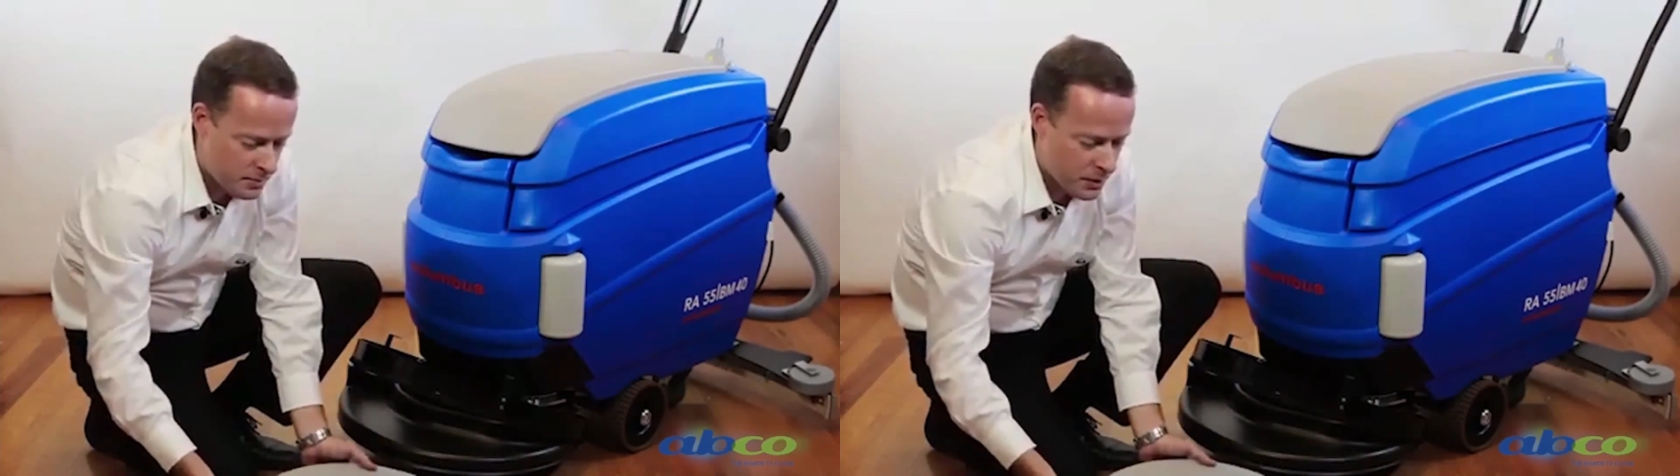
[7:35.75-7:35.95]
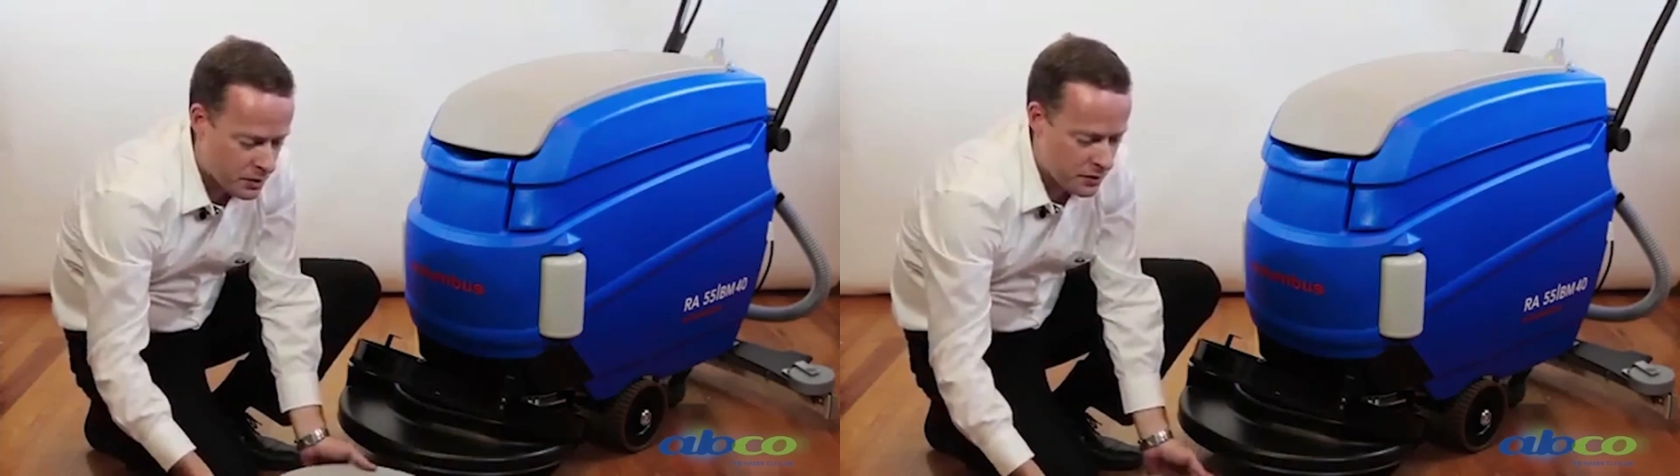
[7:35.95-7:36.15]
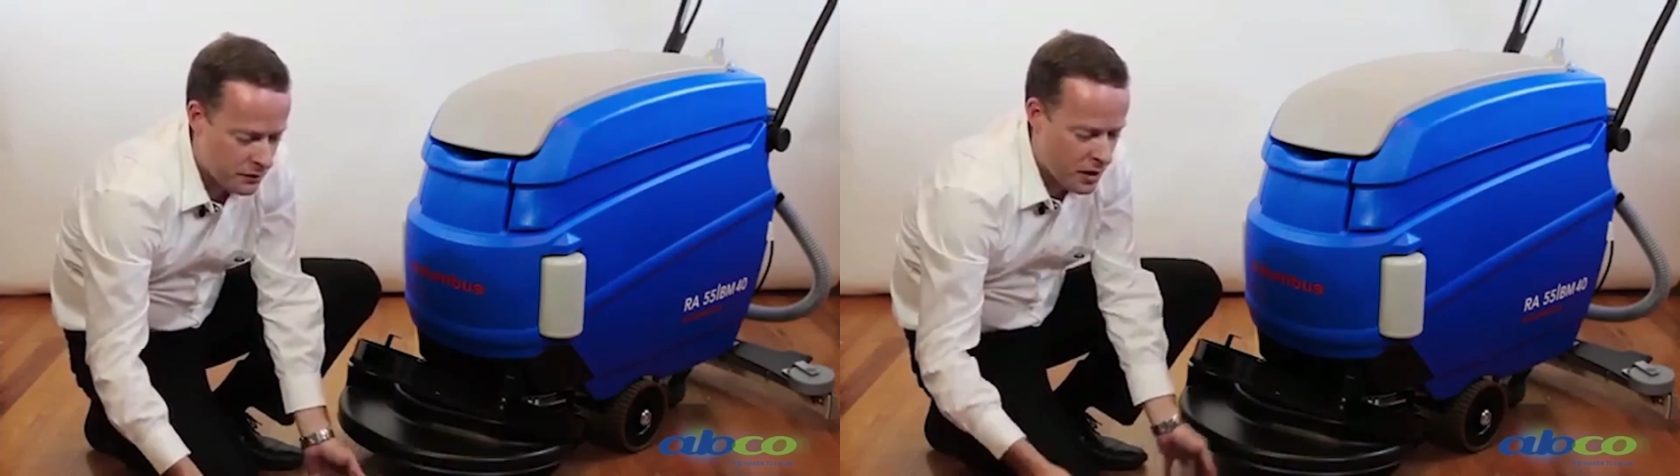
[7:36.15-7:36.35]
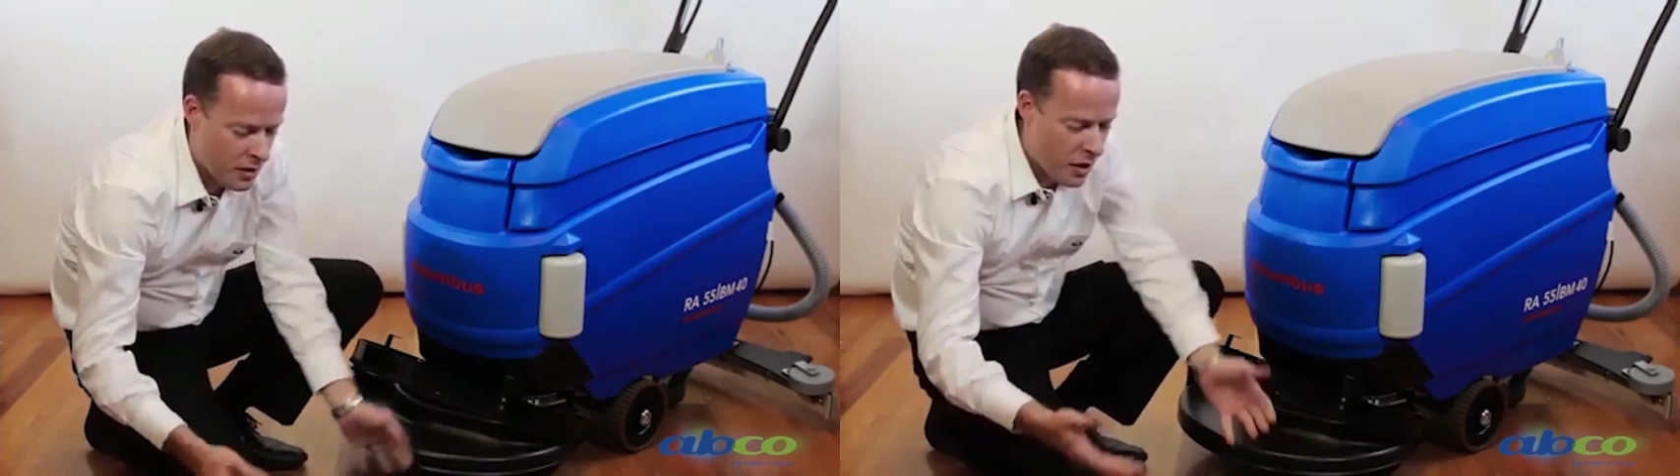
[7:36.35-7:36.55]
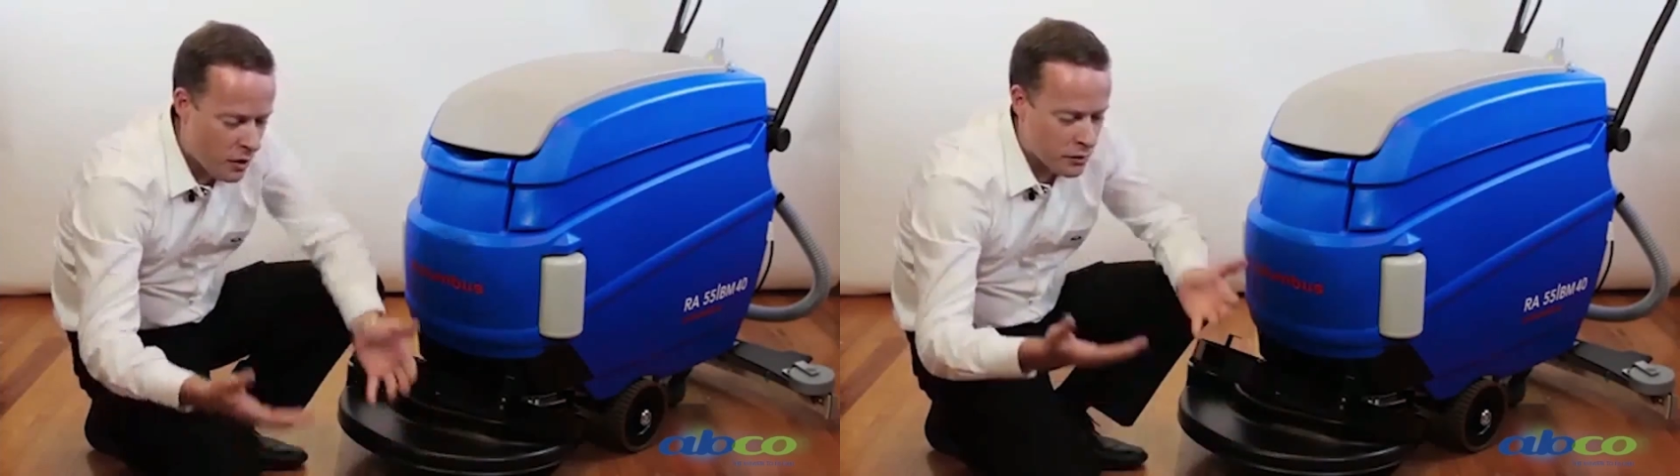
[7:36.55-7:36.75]
because if you don't
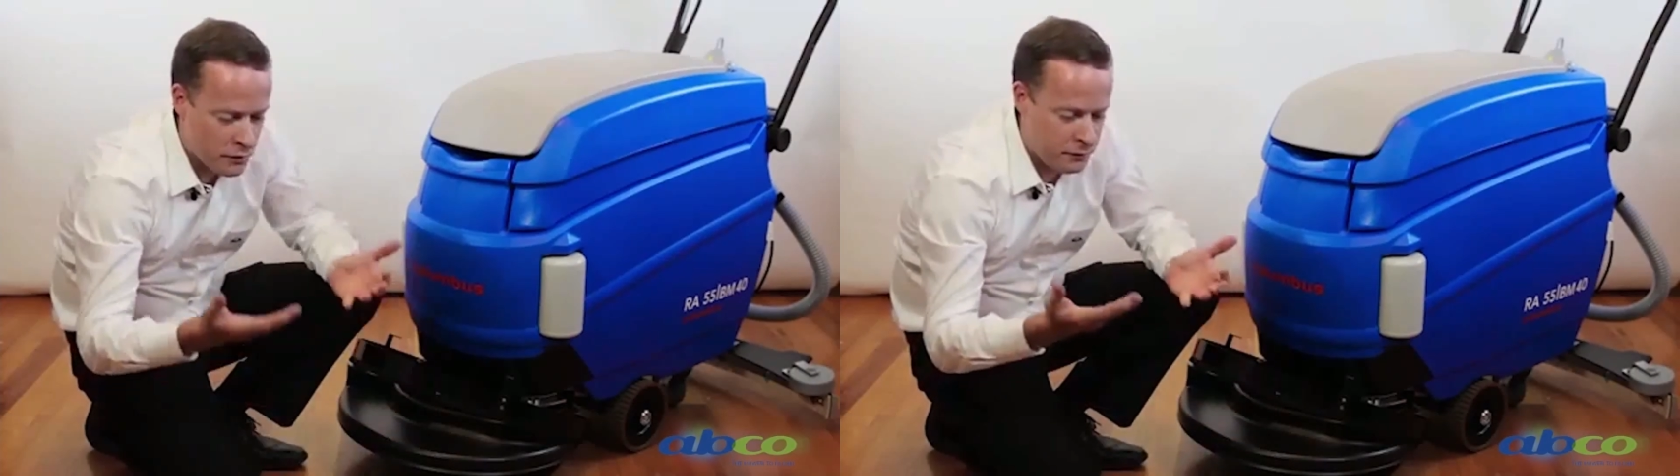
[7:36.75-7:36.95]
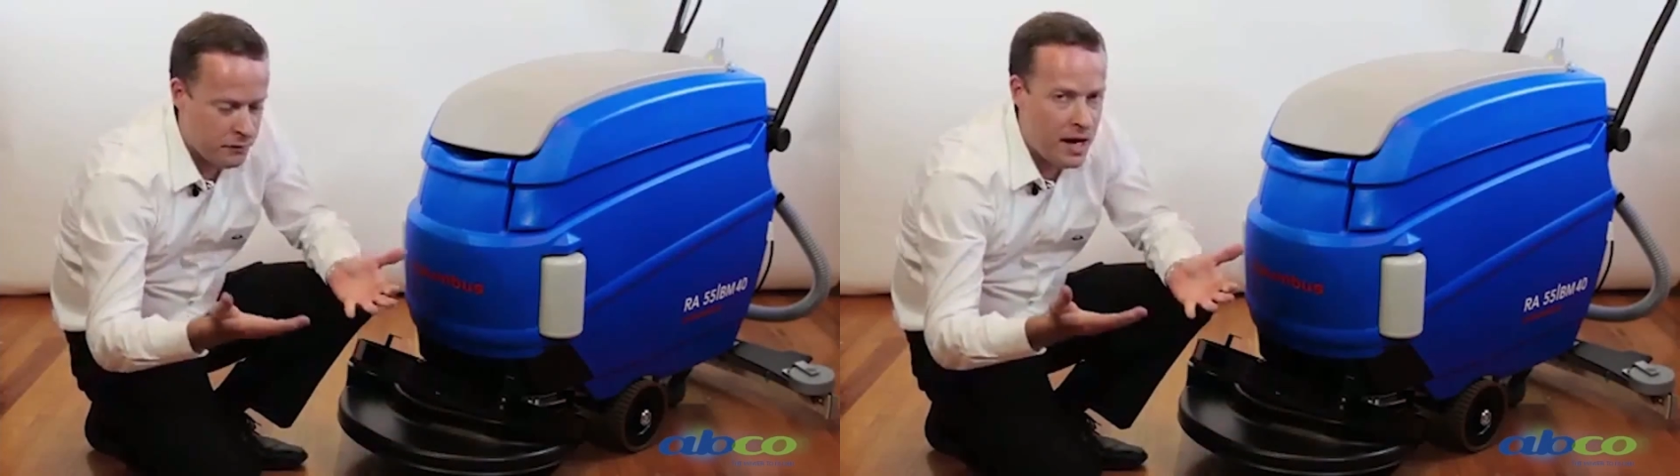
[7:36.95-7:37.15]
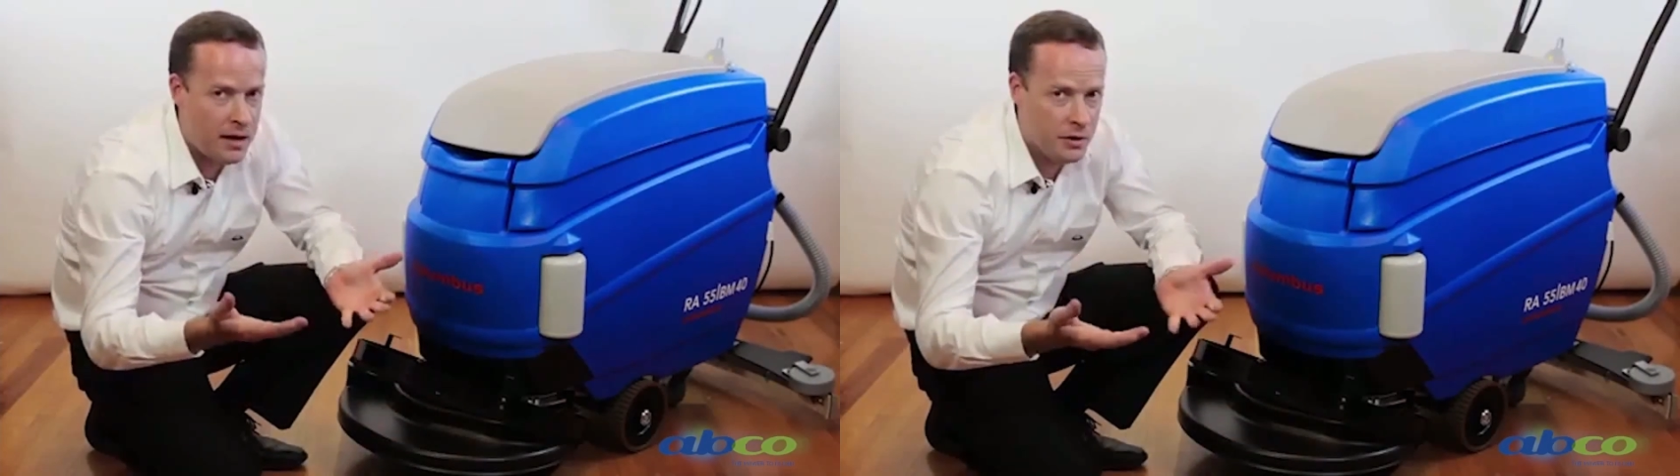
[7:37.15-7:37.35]
hold it flat,